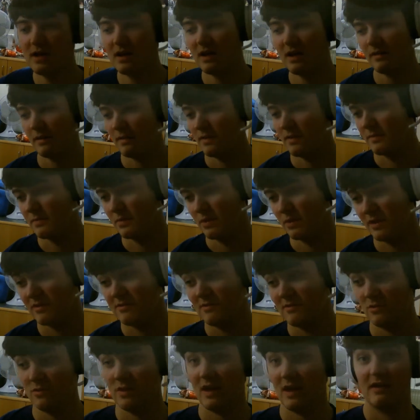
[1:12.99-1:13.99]
Then the price
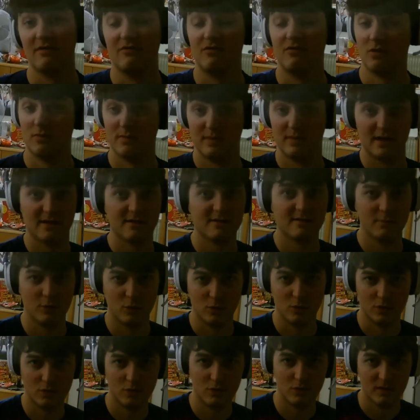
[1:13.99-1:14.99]
you get from that
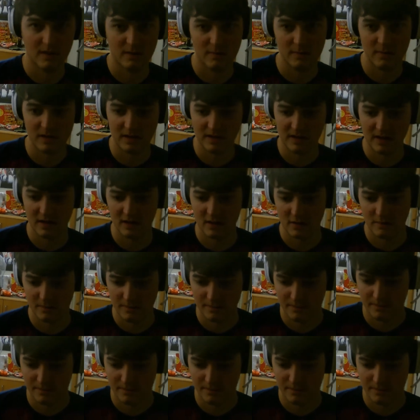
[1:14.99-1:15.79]
spoon would then be an income.